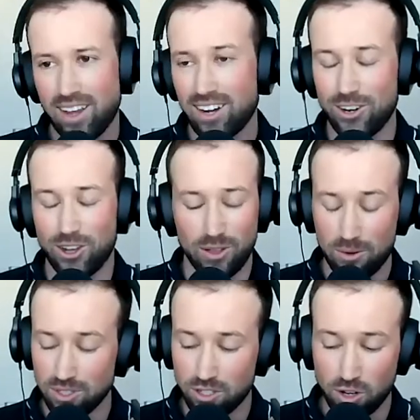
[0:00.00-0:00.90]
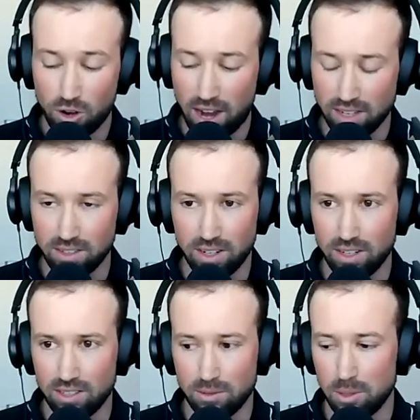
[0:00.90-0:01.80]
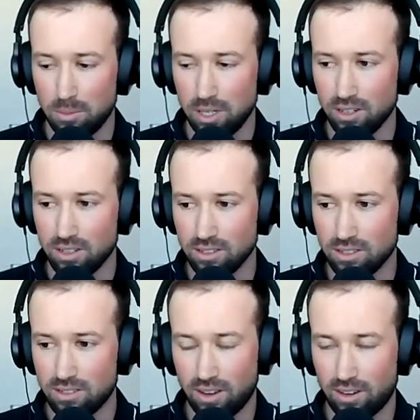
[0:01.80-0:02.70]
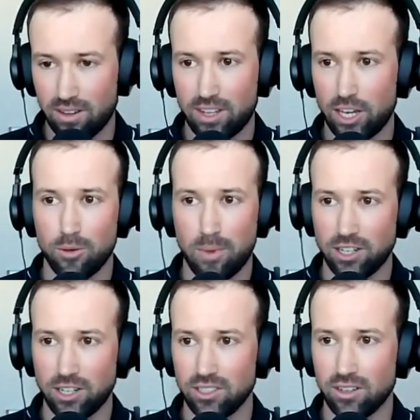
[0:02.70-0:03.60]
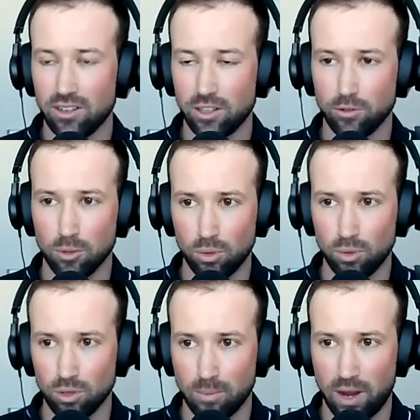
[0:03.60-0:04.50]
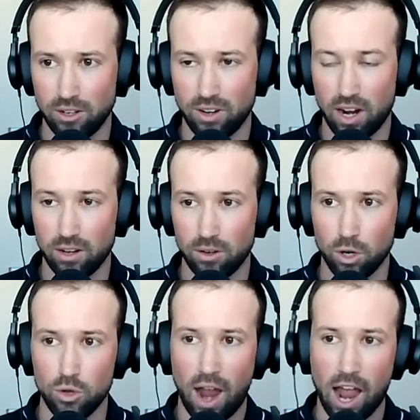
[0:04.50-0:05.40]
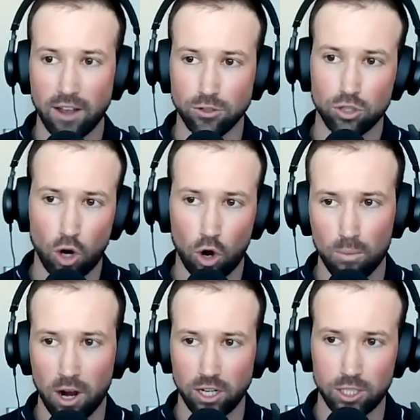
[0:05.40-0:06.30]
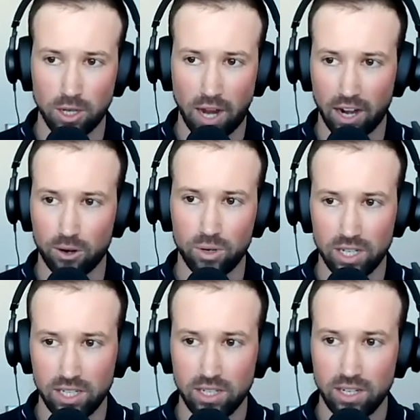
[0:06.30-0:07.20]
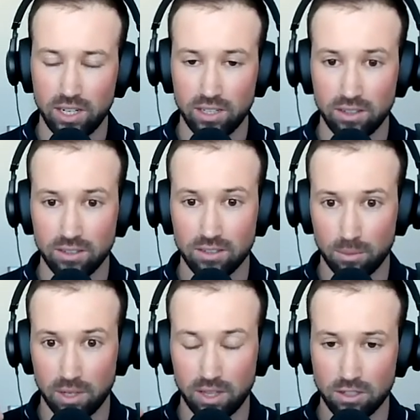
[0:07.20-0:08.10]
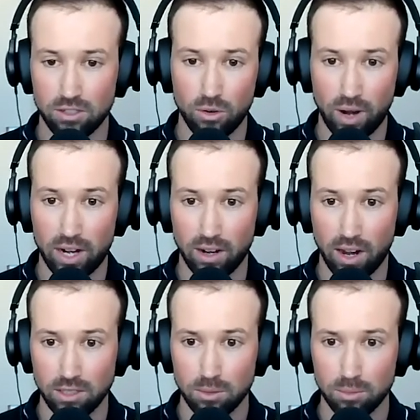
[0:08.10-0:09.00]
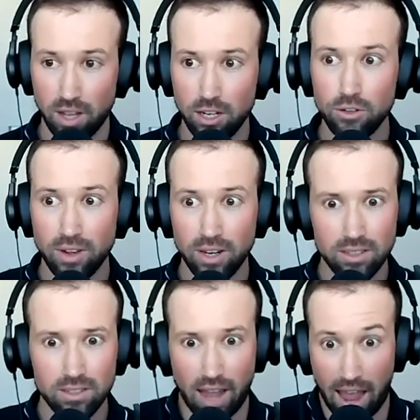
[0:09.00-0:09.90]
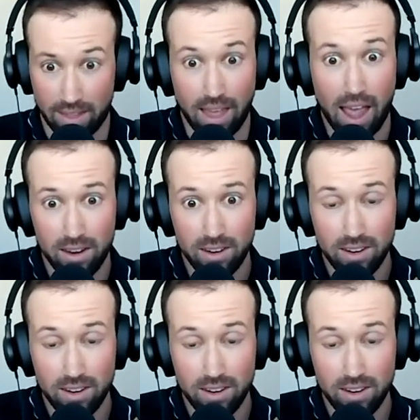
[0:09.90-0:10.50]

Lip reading: I don't know, that one's so fascinating to me because can you imagine a Liverpool or Man United where you have so much equity in something that's so recognizable? And Juventus had that,